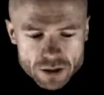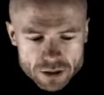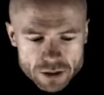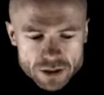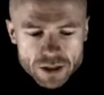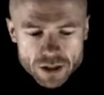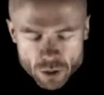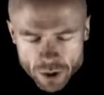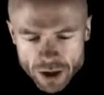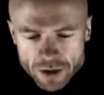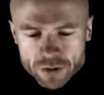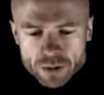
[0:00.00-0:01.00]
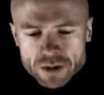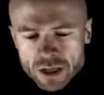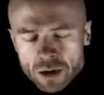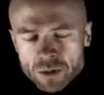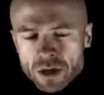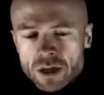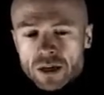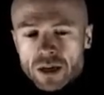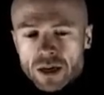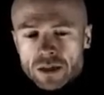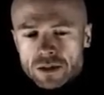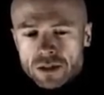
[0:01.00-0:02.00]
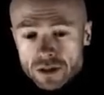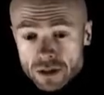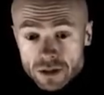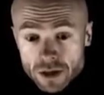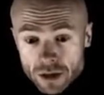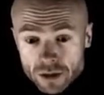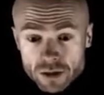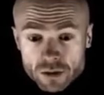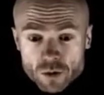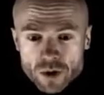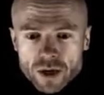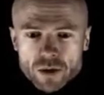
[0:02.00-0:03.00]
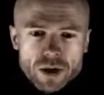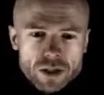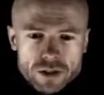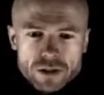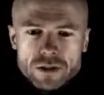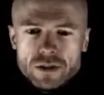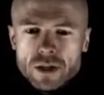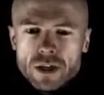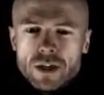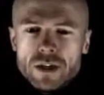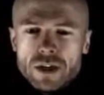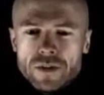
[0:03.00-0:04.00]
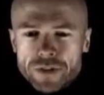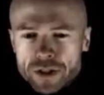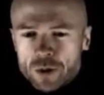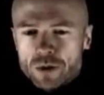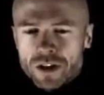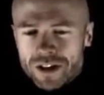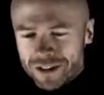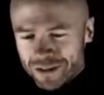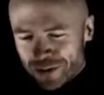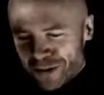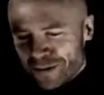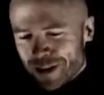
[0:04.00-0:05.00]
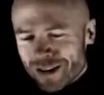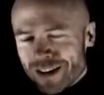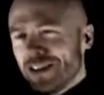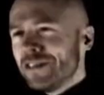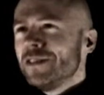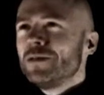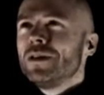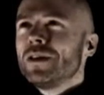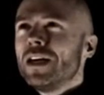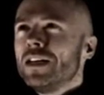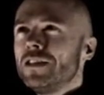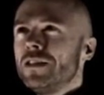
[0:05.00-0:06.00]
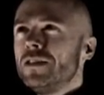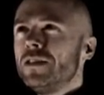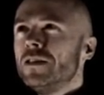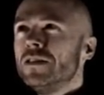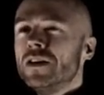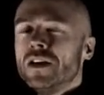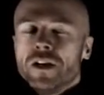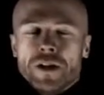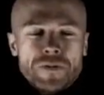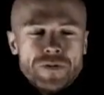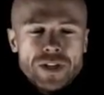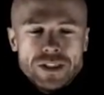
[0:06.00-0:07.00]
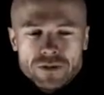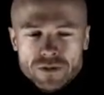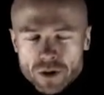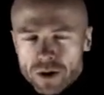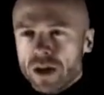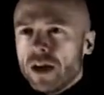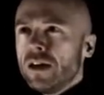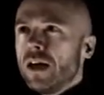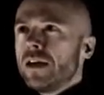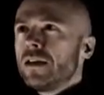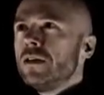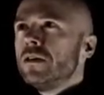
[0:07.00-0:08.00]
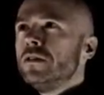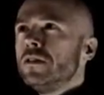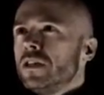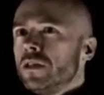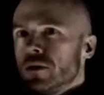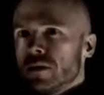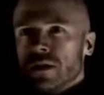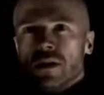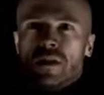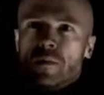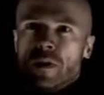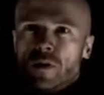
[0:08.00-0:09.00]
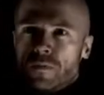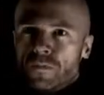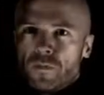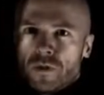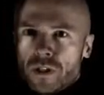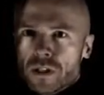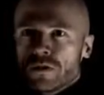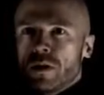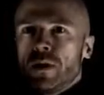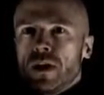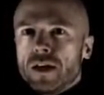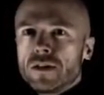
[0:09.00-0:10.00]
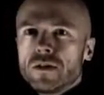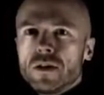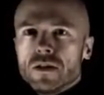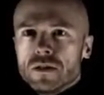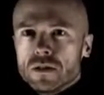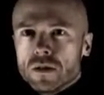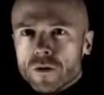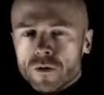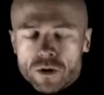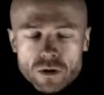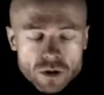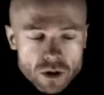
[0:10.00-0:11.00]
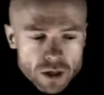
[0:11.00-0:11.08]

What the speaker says: since we have to examine it, and since it's hard to create questions, and there's only a few variations we can actually do, there's a very high likelihood that you'll see something extremely like this. So if you